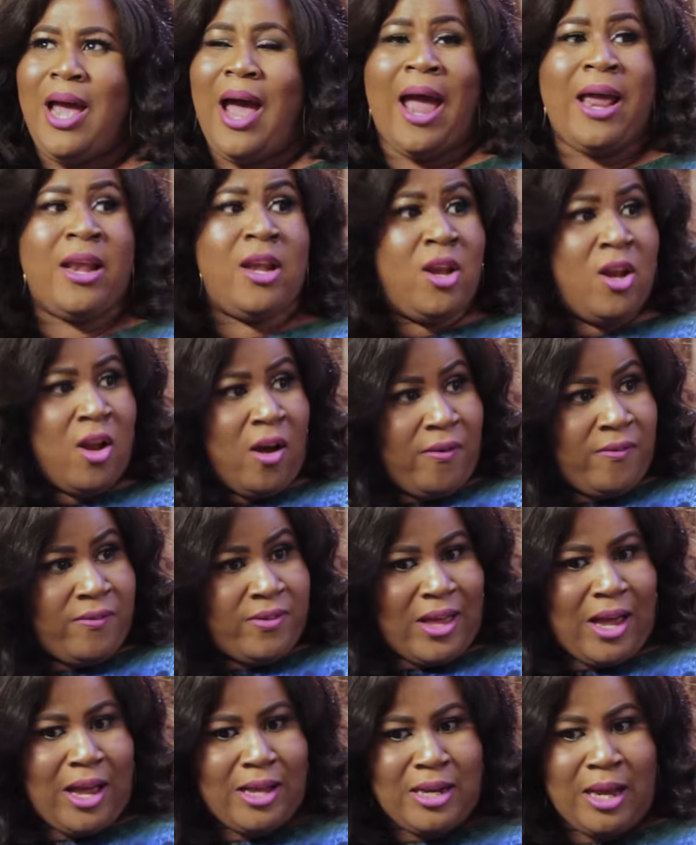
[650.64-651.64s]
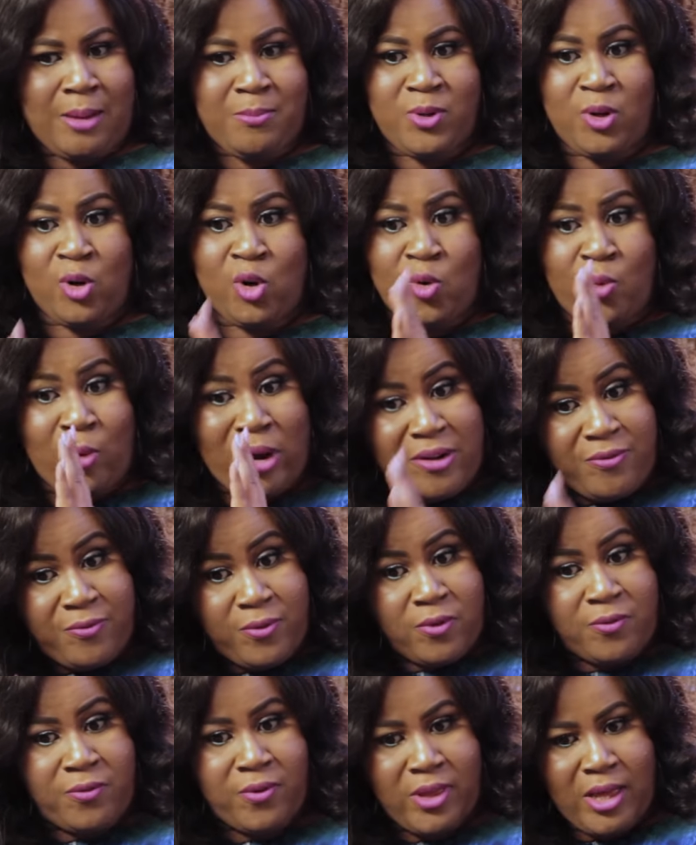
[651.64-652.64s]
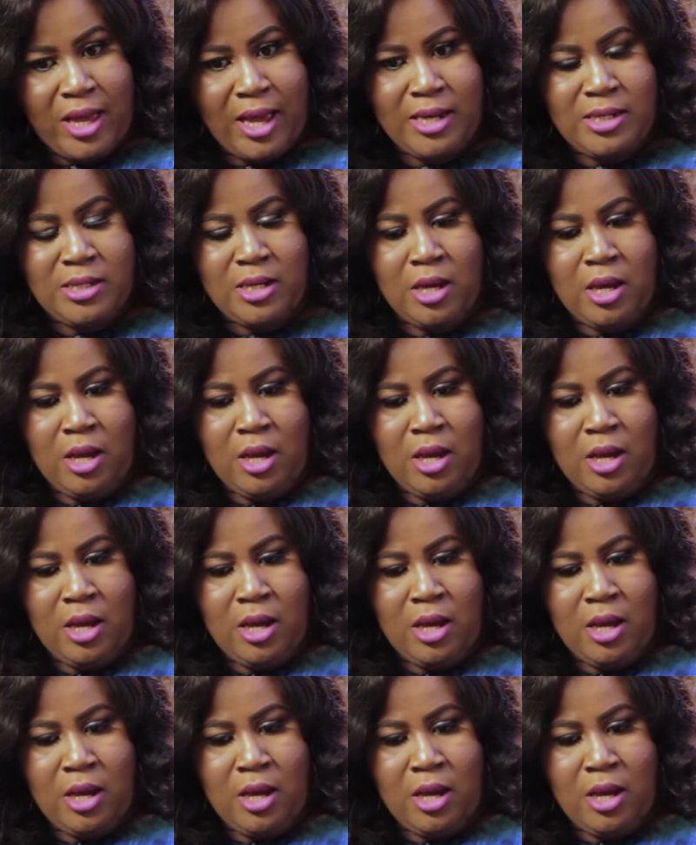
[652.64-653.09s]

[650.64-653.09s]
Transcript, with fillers: I love that. I'm grateful for that.